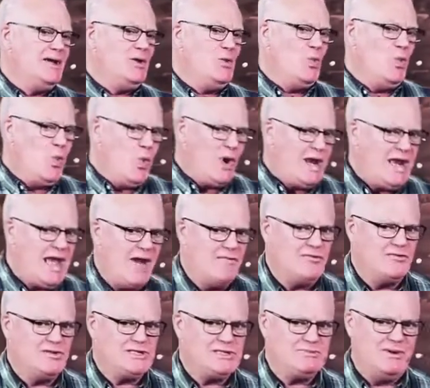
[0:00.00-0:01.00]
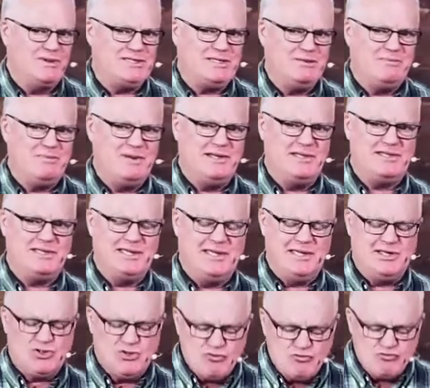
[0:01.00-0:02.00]
we have a responsibility
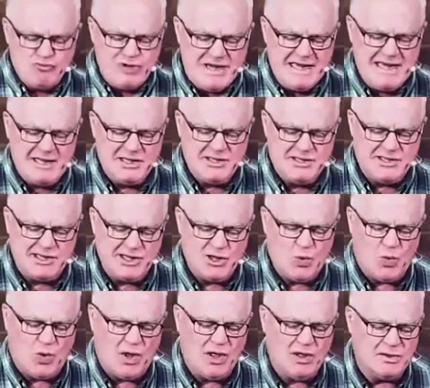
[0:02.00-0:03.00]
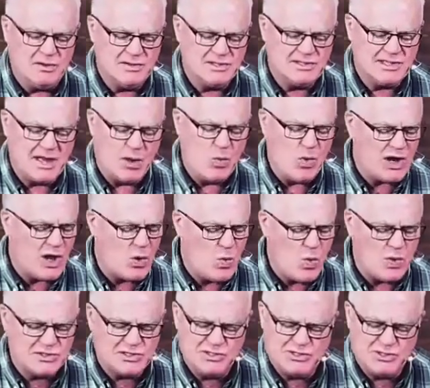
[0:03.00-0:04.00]
to redig wells. And what I
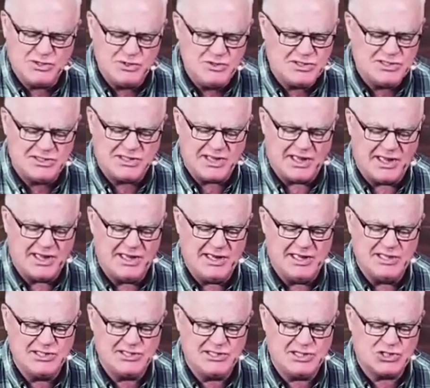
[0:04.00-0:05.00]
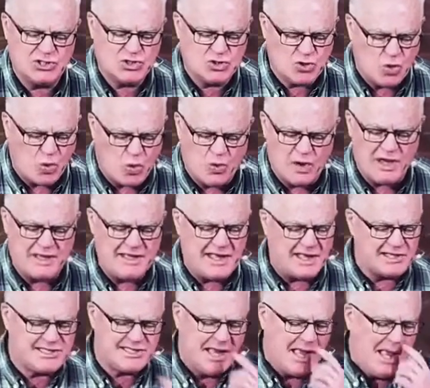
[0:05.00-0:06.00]
want to do today is just talk.
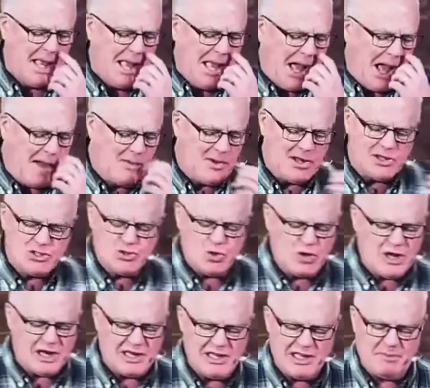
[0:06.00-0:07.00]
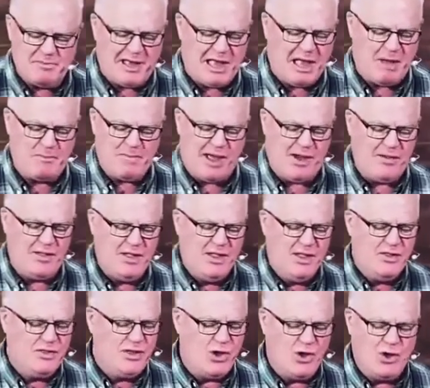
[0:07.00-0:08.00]
Yes, I'm going to talk a little bit
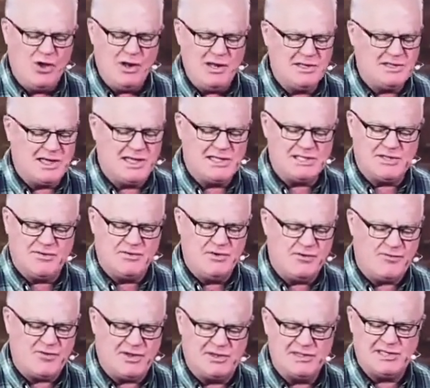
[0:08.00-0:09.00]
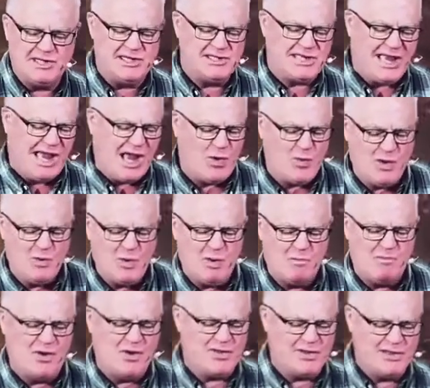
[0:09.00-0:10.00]
about the early days of New Frontiers, how we were
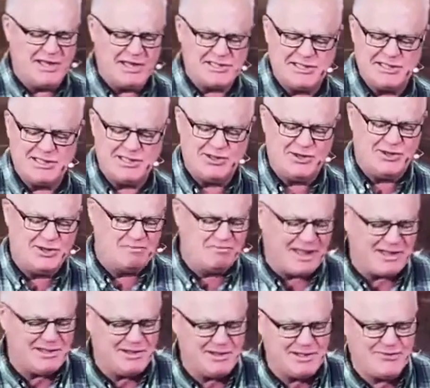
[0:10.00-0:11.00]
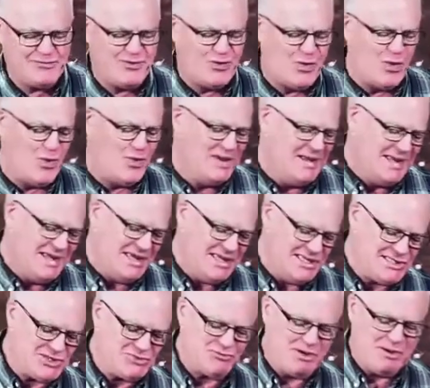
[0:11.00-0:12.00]
birthed, lessons learned, battles fought,
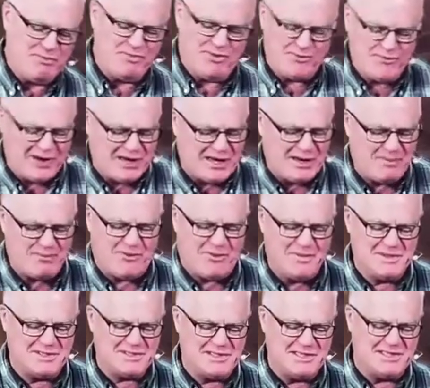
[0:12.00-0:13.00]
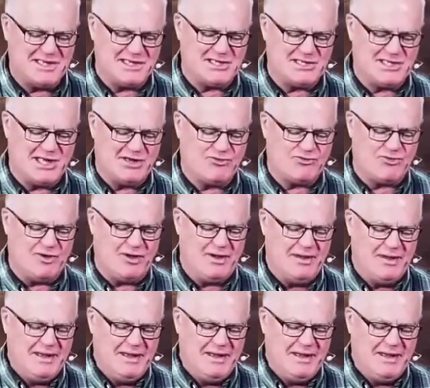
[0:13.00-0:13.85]
history, prophetic promises, etc.